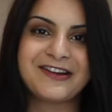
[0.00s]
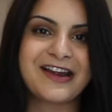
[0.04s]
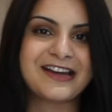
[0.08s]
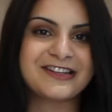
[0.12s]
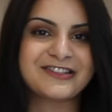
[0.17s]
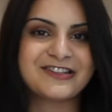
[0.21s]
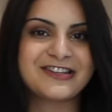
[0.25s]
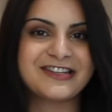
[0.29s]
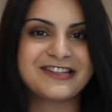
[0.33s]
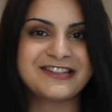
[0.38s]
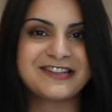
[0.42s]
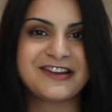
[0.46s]

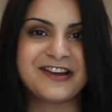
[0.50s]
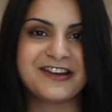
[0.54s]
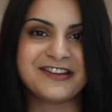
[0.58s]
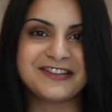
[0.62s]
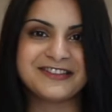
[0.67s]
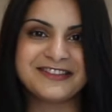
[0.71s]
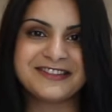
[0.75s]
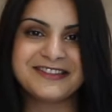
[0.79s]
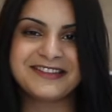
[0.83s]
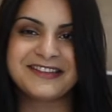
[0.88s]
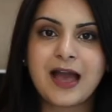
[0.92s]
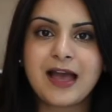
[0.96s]
actually
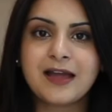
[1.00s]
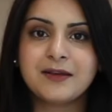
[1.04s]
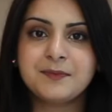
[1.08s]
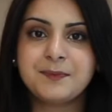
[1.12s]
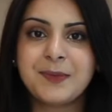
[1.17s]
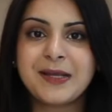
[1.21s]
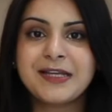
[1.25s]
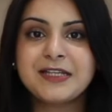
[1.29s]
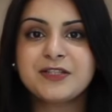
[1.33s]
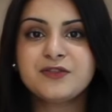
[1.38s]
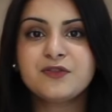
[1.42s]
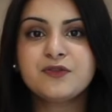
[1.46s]
does, and
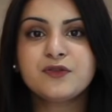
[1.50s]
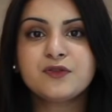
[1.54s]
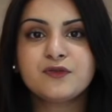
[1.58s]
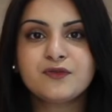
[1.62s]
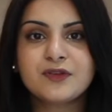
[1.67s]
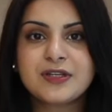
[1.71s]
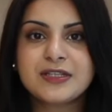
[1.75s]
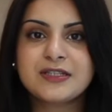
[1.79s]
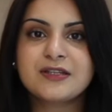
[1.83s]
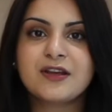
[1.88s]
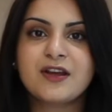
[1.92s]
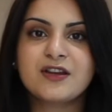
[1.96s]
based on the
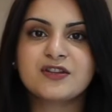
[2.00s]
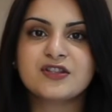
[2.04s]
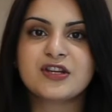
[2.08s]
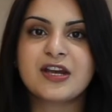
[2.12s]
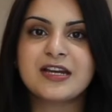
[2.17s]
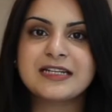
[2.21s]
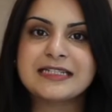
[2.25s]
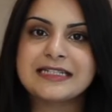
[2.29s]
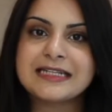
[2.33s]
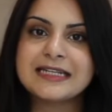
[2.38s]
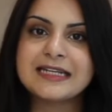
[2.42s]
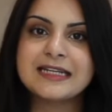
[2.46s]
research
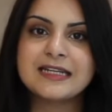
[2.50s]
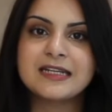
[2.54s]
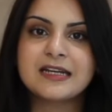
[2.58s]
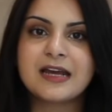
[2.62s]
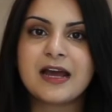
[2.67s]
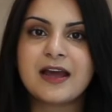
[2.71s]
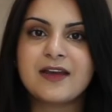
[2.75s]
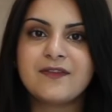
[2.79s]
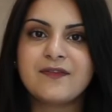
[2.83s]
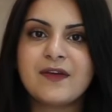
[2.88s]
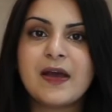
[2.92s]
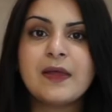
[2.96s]
I did,
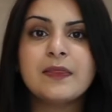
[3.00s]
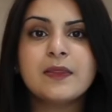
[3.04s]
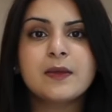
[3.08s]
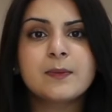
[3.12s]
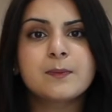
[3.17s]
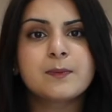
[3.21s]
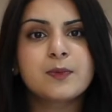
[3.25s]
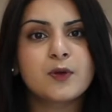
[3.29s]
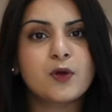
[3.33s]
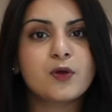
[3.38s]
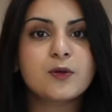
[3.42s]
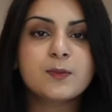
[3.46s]
I found
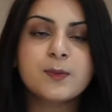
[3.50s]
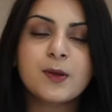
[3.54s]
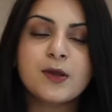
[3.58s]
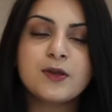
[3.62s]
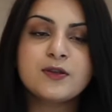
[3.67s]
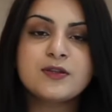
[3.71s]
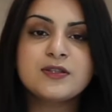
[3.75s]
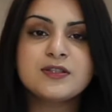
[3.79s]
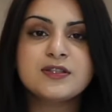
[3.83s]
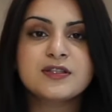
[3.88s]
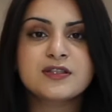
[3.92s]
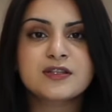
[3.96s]
that blog
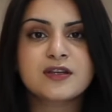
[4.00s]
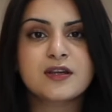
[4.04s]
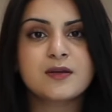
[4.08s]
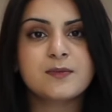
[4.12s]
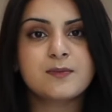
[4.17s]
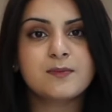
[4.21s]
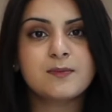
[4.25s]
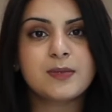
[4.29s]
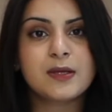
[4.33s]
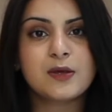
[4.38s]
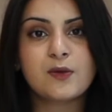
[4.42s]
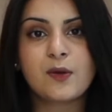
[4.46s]
posts
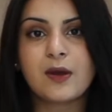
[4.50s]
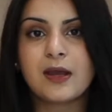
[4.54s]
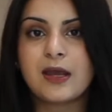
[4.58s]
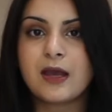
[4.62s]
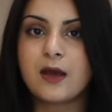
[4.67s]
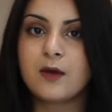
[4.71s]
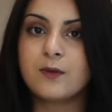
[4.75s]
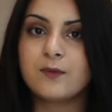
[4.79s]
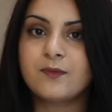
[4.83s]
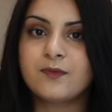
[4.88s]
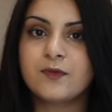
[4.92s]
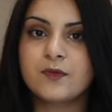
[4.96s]
can be quite
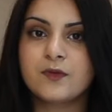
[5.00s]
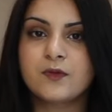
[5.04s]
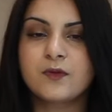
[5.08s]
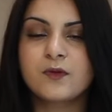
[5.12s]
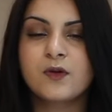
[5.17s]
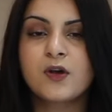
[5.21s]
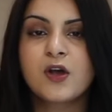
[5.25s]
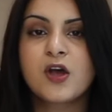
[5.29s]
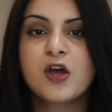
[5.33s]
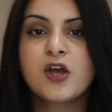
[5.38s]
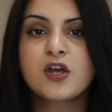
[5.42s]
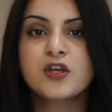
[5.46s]

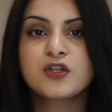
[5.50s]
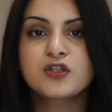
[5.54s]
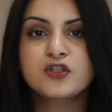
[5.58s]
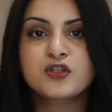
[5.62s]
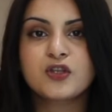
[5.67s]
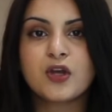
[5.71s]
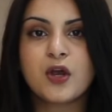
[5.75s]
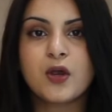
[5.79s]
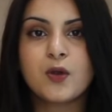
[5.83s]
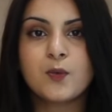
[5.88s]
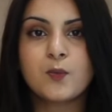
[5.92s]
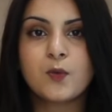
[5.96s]
helpful.
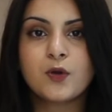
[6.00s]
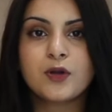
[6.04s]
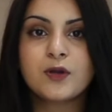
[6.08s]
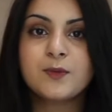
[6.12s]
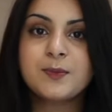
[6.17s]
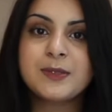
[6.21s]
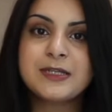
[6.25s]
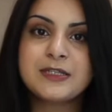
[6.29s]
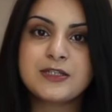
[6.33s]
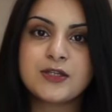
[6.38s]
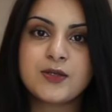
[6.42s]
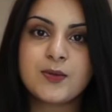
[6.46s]
So what
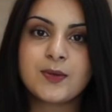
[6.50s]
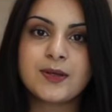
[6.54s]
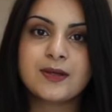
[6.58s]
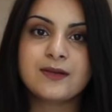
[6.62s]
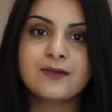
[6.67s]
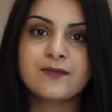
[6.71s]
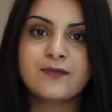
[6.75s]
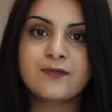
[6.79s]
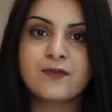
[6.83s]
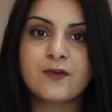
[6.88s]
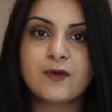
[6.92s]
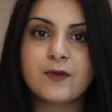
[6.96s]
I'll be
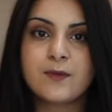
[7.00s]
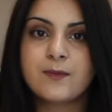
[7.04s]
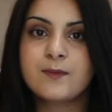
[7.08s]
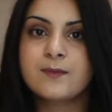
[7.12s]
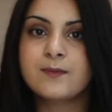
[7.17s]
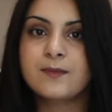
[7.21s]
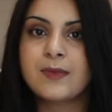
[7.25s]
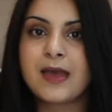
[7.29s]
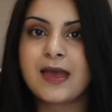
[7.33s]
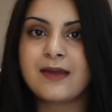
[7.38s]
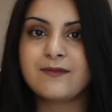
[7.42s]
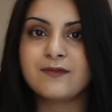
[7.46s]
doing
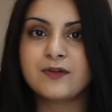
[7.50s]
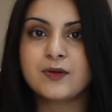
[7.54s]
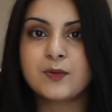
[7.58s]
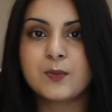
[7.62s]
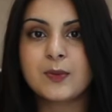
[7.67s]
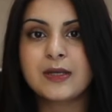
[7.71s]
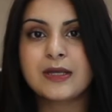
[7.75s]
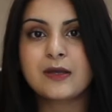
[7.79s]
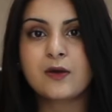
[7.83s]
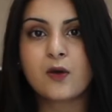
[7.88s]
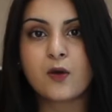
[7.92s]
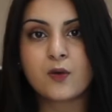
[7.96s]
from every
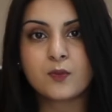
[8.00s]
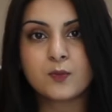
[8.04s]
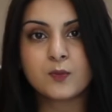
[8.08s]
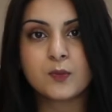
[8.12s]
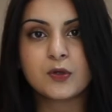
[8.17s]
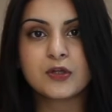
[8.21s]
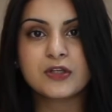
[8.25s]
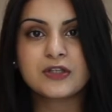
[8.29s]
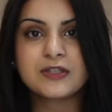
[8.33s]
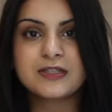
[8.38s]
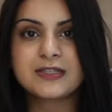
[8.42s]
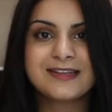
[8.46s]
week
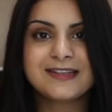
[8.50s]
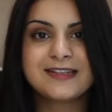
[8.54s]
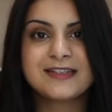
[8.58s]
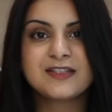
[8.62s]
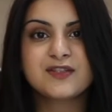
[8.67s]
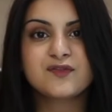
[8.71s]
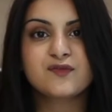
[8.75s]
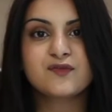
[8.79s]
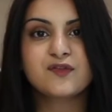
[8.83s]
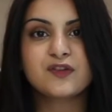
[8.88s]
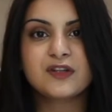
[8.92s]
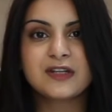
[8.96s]
onwards
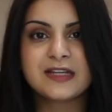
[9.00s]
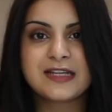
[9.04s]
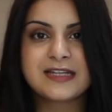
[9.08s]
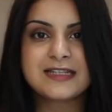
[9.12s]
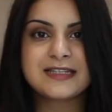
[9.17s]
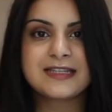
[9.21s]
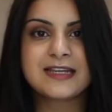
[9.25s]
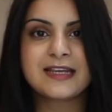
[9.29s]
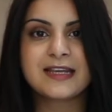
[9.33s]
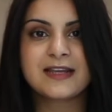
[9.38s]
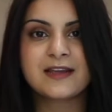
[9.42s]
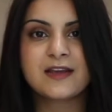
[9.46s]
is
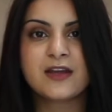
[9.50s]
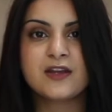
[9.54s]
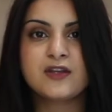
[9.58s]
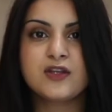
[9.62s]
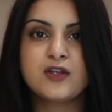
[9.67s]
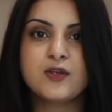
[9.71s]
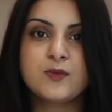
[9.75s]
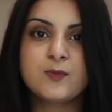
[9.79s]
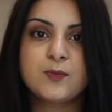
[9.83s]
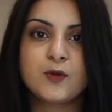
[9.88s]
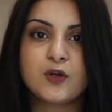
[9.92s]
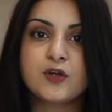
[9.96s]
releasing a
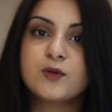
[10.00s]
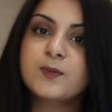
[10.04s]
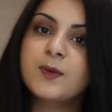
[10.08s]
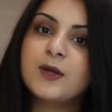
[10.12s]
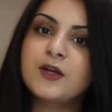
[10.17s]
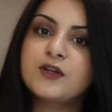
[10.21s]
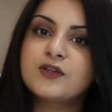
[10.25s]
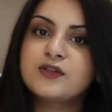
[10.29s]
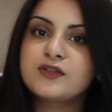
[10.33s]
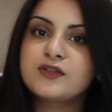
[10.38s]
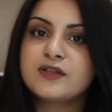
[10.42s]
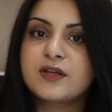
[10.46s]
new blog
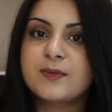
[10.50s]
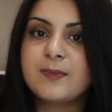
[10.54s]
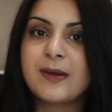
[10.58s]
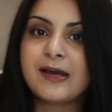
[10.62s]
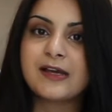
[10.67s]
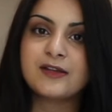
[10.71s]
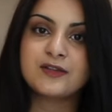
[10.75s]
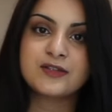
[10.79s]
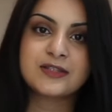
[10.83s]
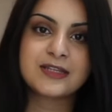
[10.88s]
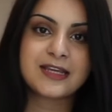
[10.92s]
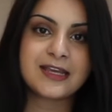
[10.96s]
post
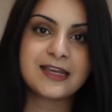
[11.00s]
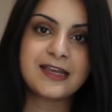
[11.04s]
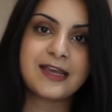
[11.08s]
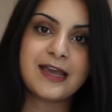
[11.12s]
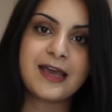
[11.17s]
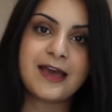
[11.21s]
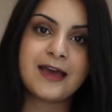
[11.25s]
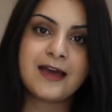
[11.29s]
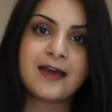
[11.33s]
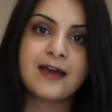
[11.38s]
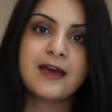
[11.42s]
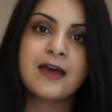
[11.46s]
about
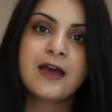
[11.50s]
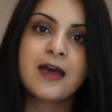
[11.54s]
skincare.